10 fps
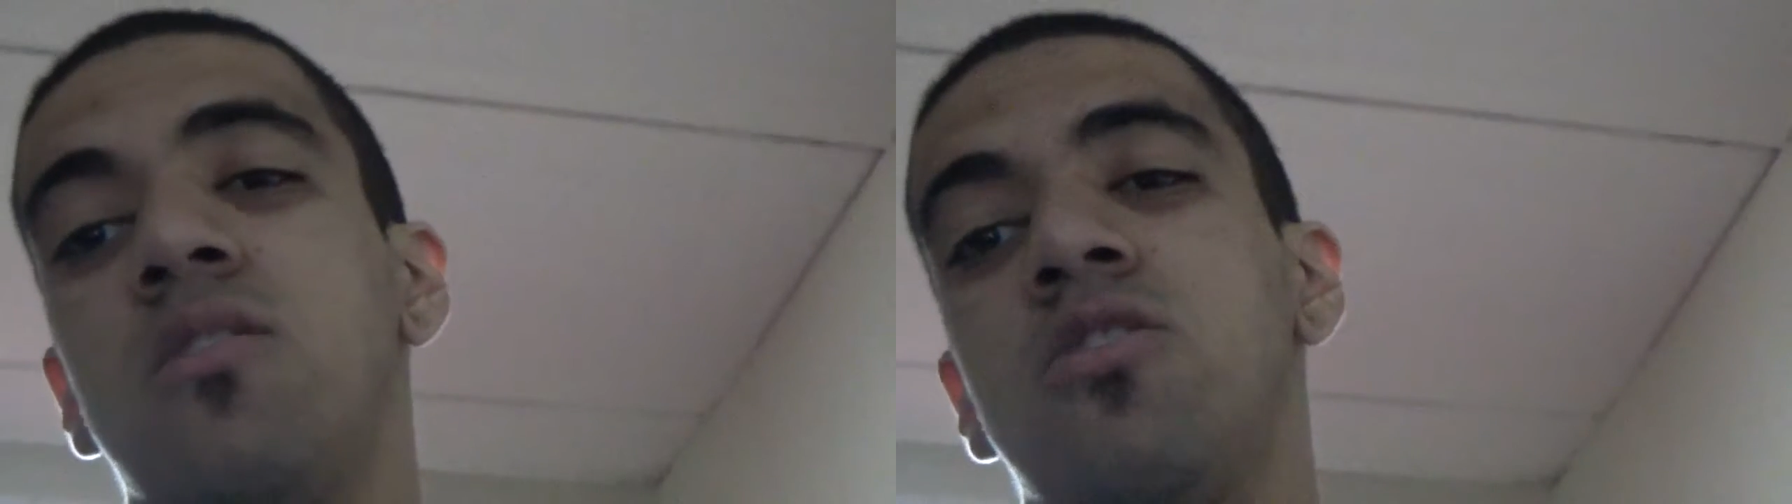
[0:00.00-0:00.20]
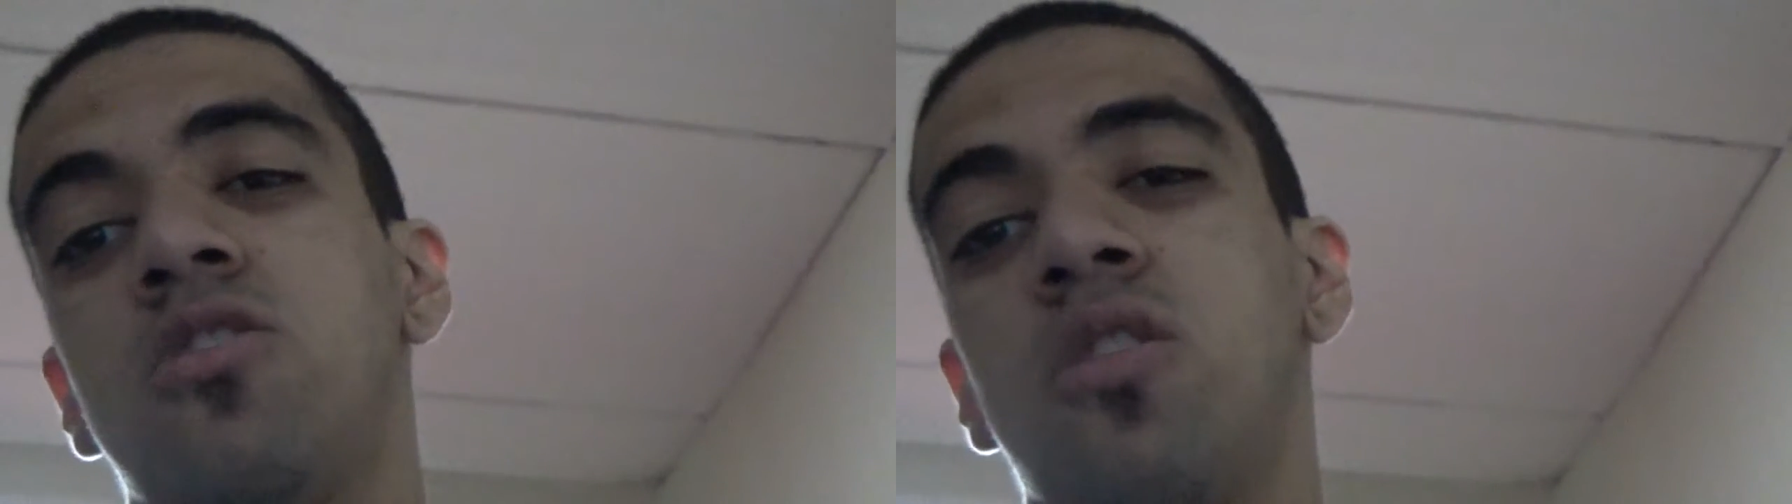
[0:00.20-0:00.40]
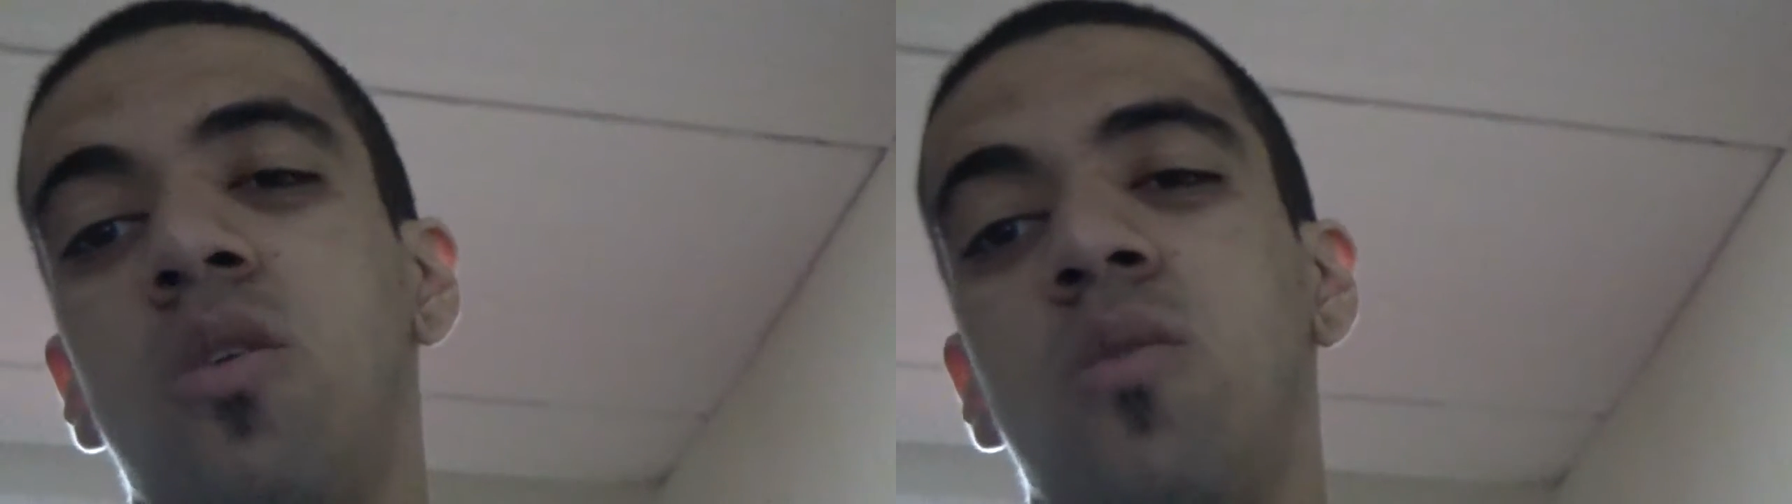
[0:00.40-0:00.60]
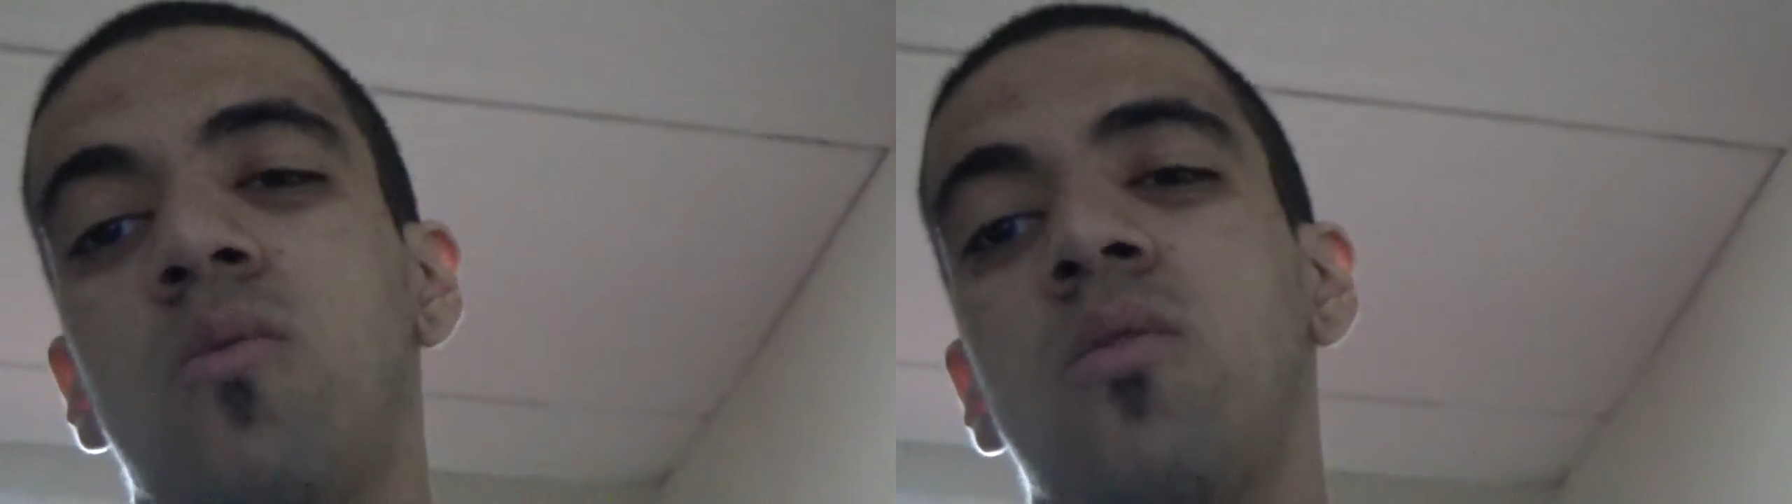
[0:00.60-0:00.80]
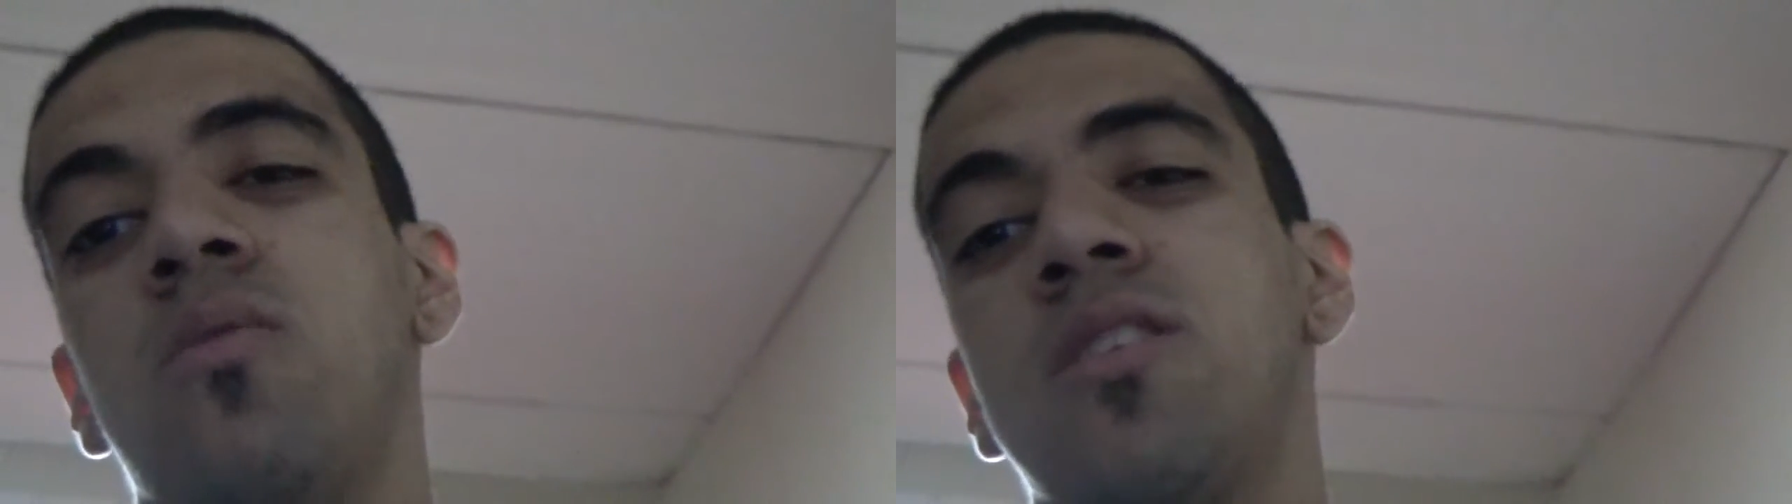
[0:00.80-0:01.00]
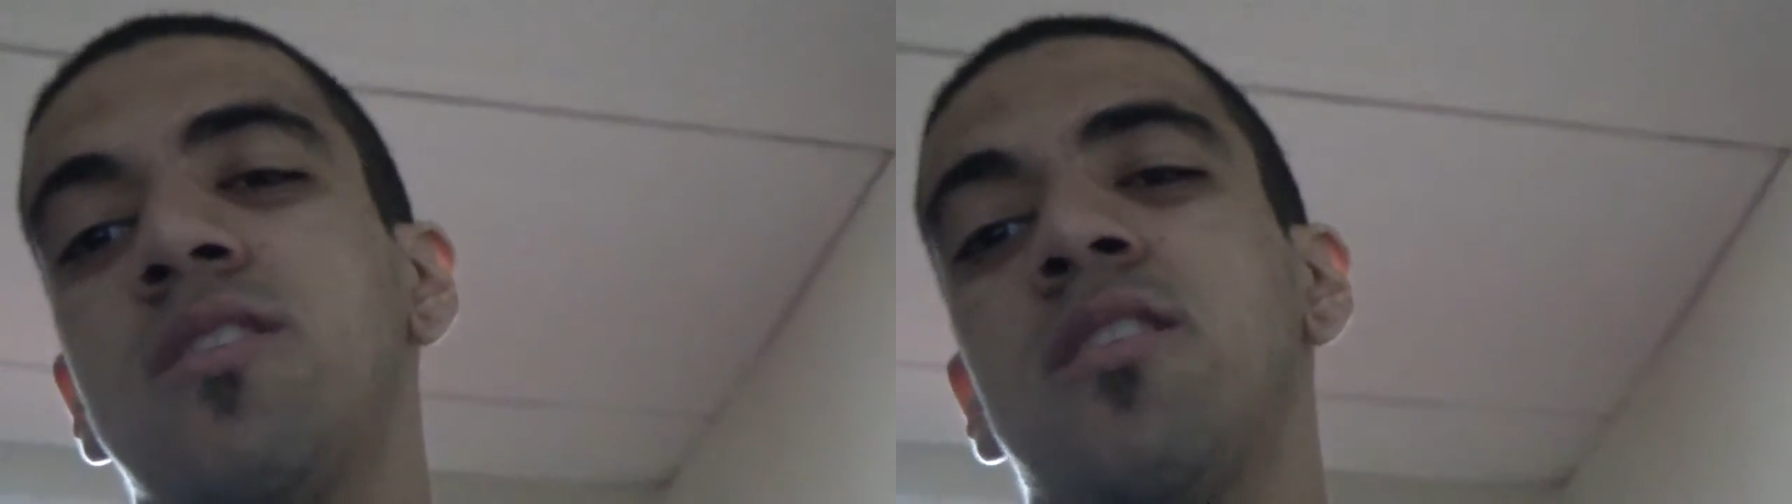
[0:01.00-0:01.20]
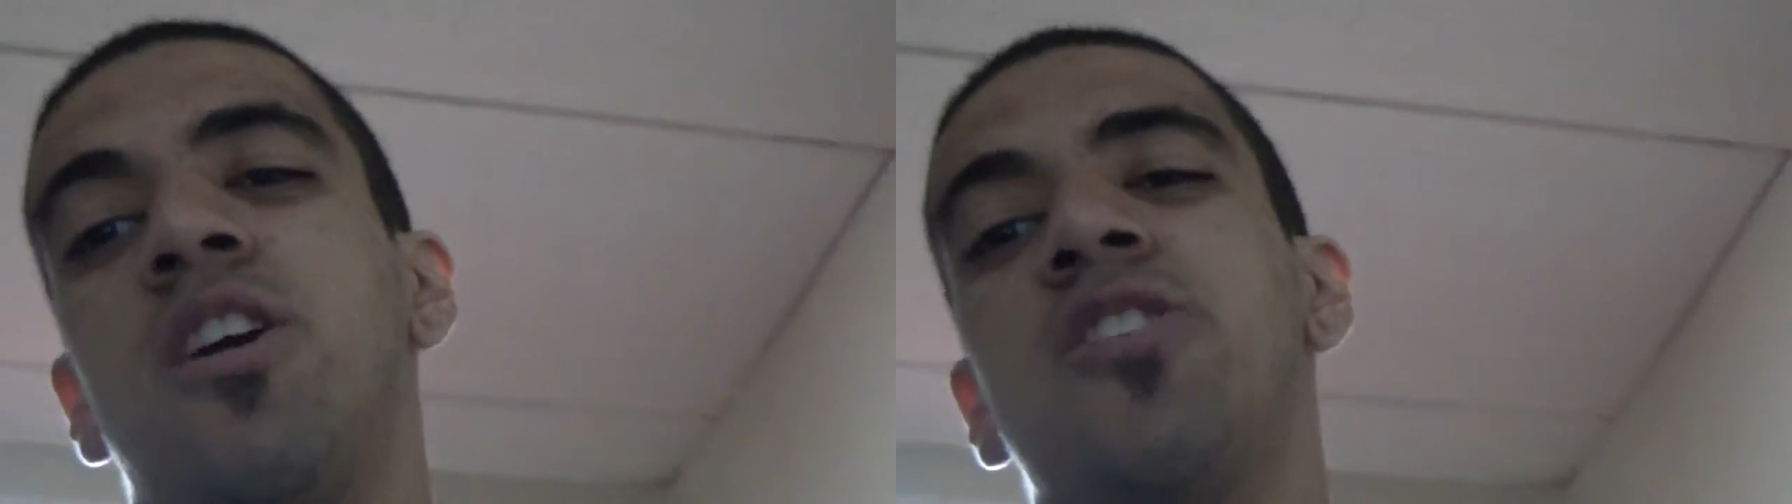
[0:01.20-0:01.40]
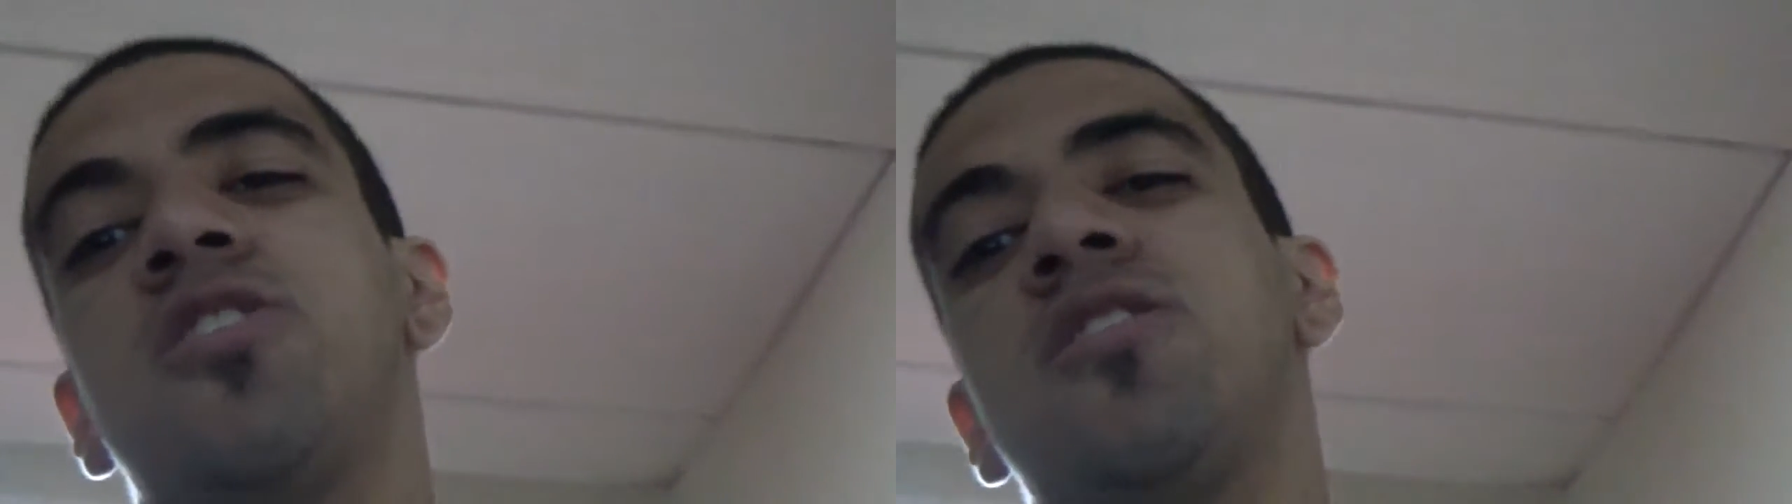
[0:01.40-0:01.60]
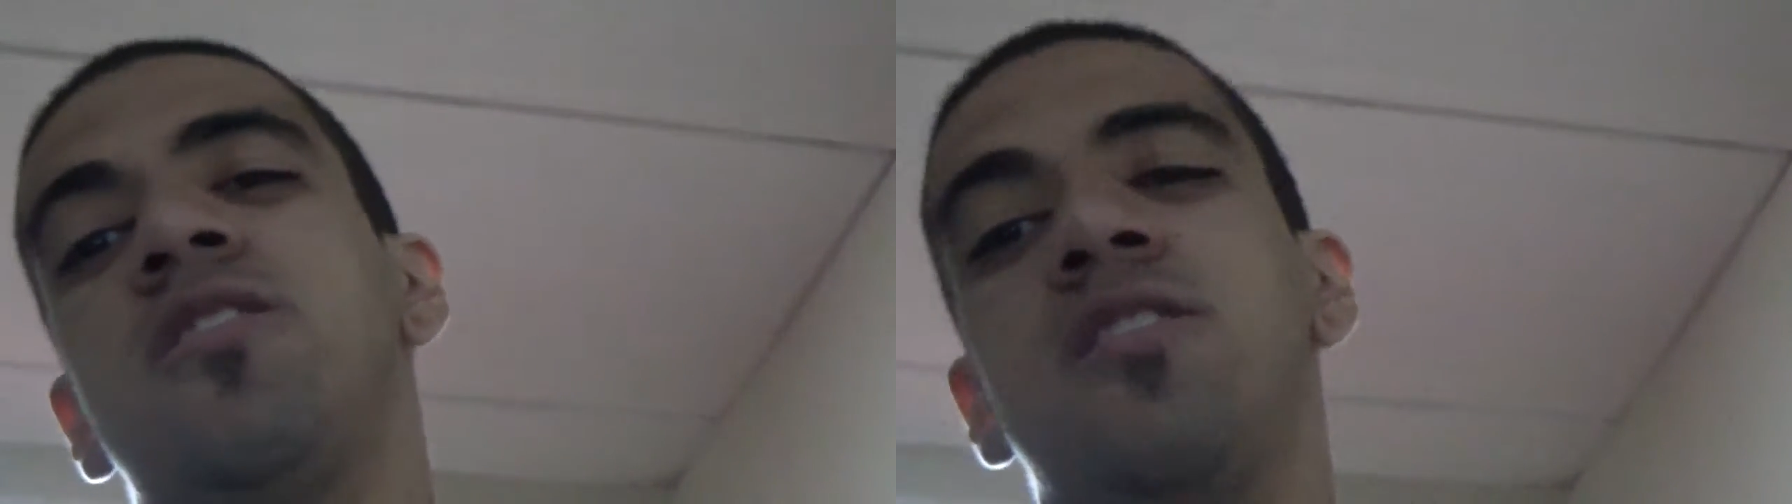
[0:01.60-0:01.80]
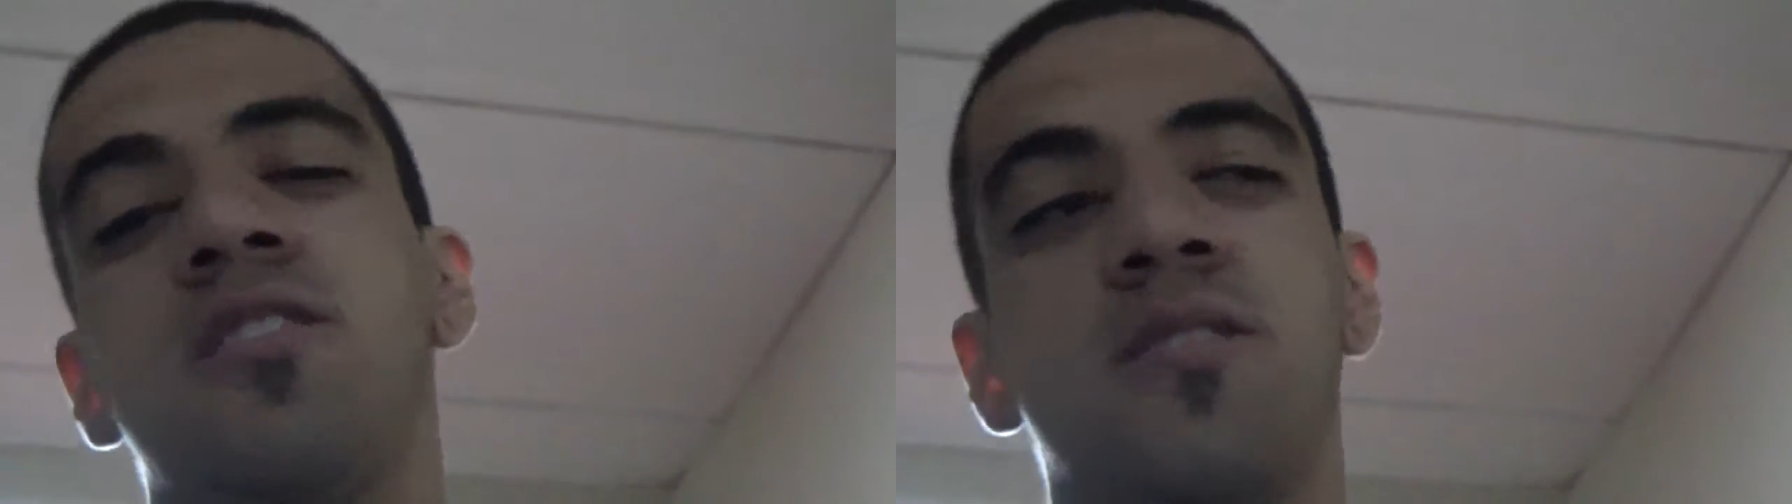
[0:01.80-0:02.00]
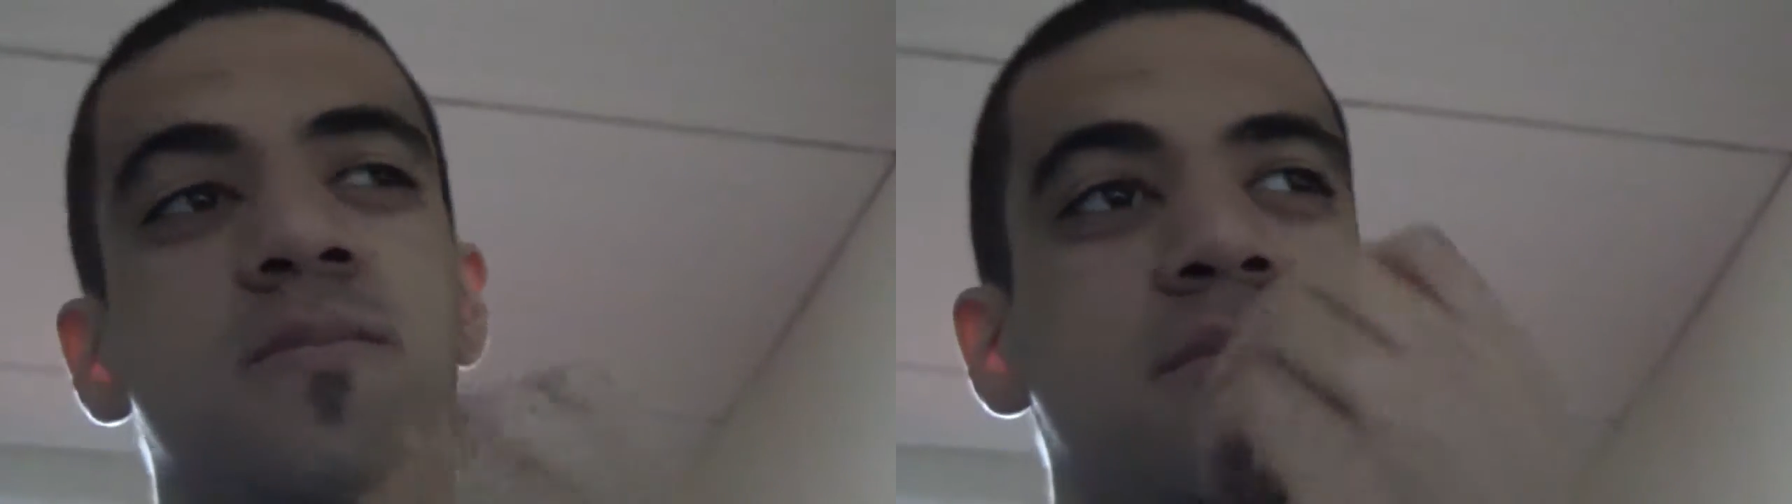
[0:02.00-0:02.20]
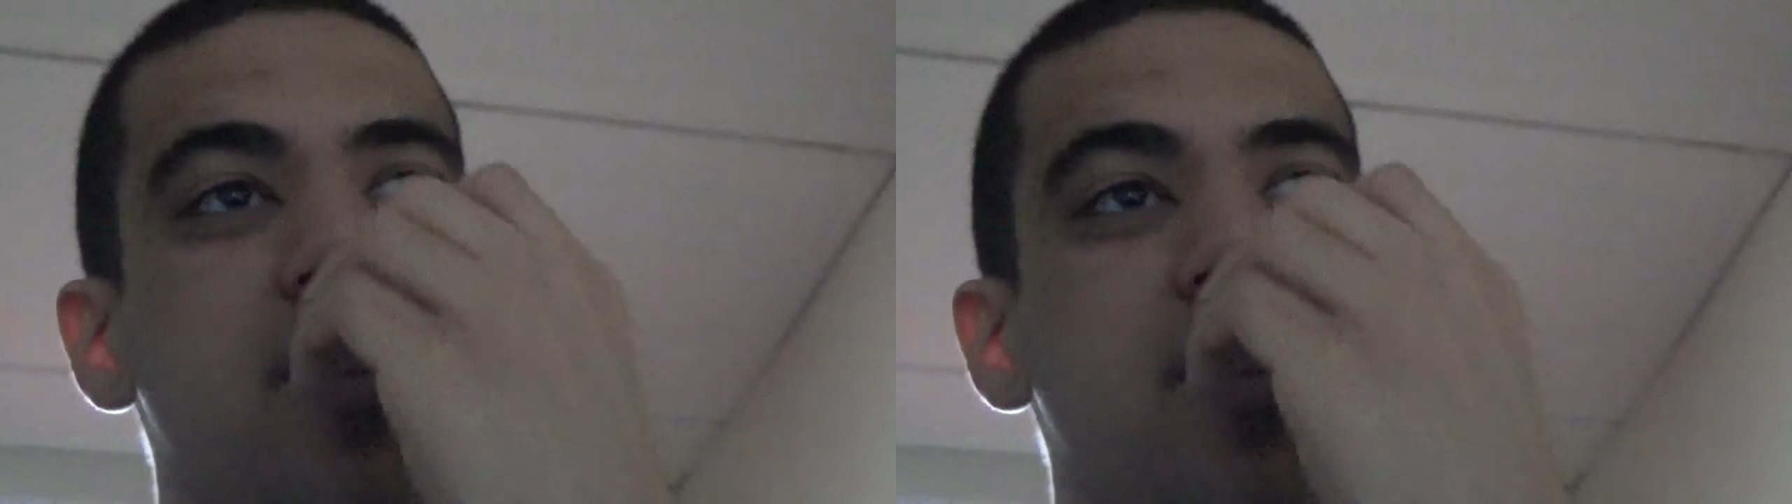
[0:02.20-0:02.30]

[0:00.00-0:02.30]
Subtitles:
So, what is consciousness?